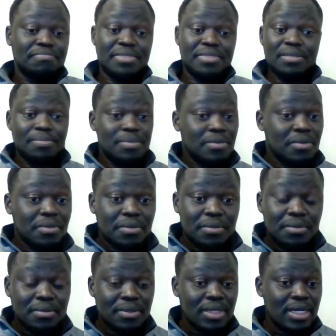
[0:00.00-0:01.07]

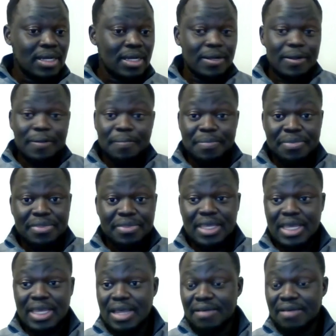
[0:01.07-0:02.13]
people,
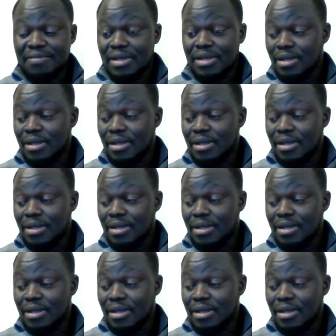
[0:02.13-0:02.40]
they have